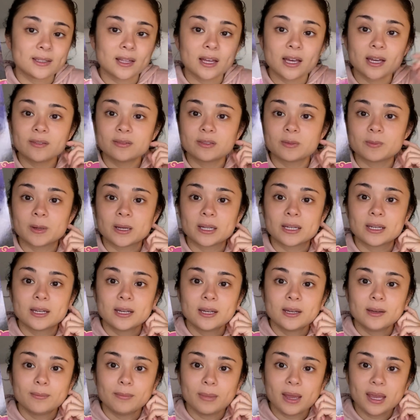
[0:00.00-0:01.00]
lives, but
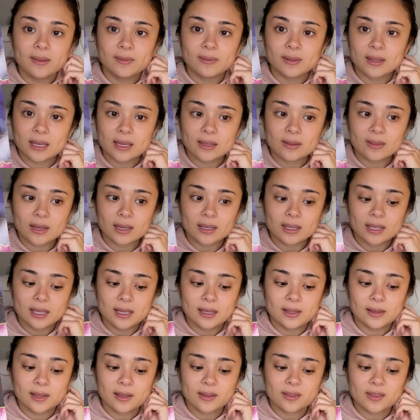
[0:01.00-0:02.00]
mainly like
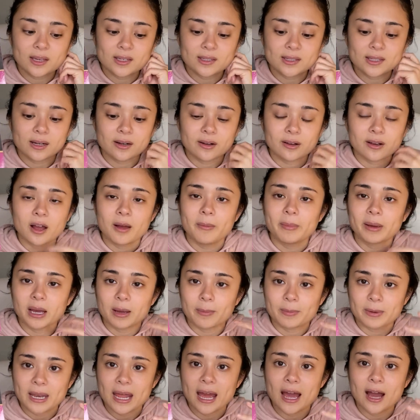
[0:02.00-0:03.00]
healing things that are coming
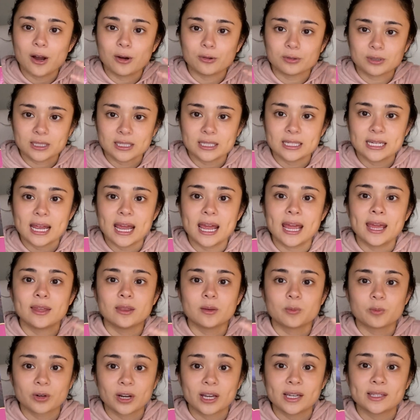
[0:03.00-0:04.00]
up now, today, the
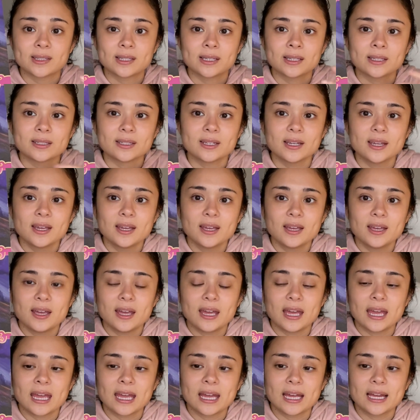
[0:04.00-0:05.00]
present,
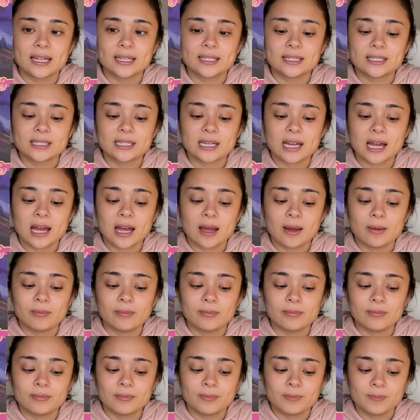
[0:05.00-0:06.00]
and
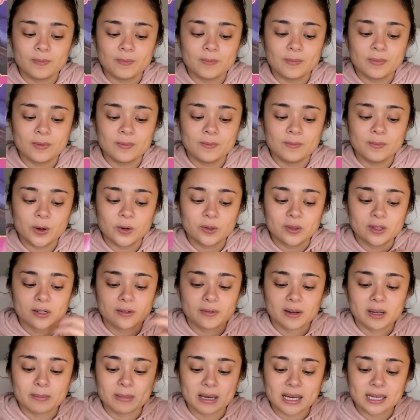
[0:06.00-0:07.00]
both the
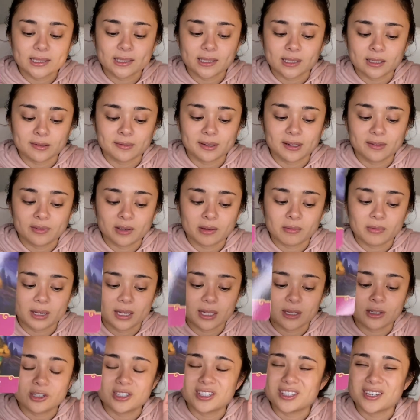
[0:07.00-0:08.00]
Divine Masculine and Divine
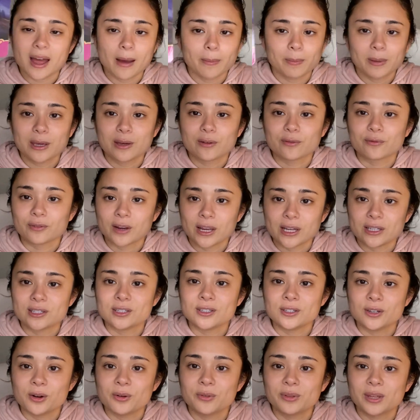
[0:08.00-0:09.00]
Feminine just not being afraid to
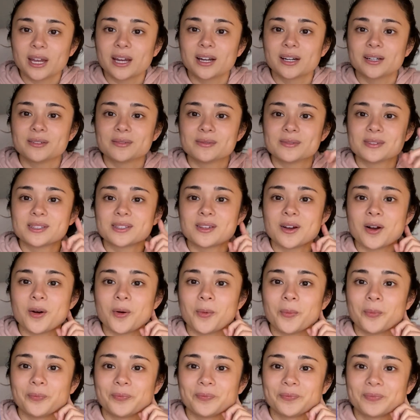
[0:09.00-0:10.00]
go there. So
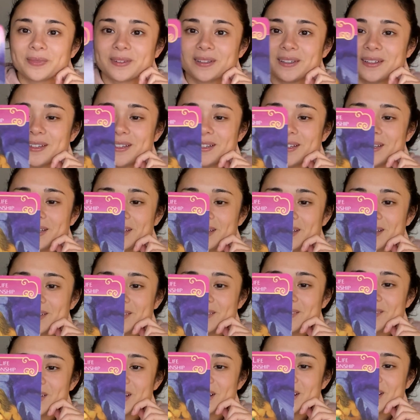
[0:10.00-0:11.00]

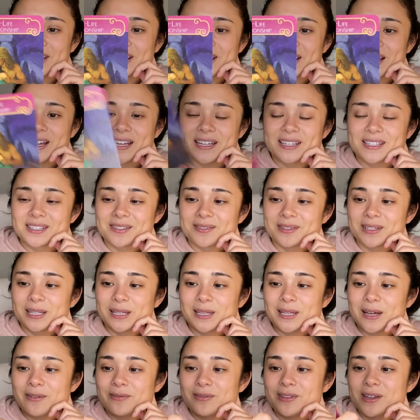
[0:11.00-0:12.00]
very nice. I really
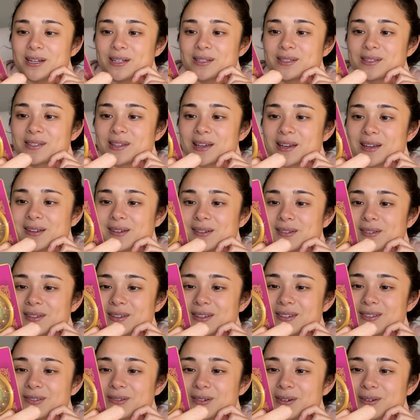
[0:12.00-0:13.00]
love this. Like
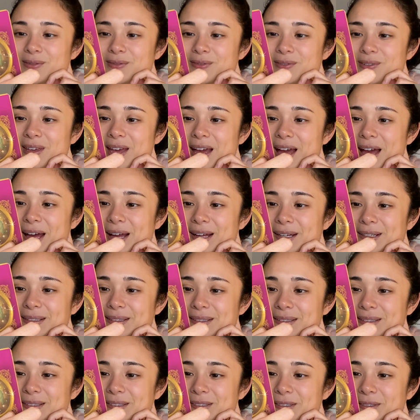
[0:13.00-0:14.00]
this sort of, yeah,
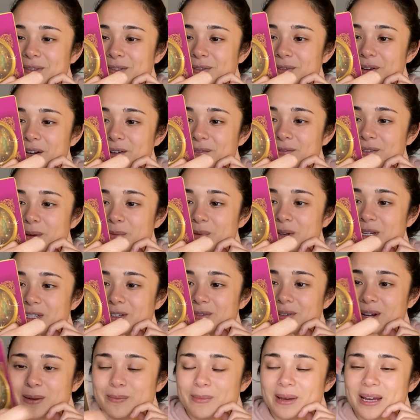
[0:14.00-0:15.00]
a sort of Divine Feminine, Divine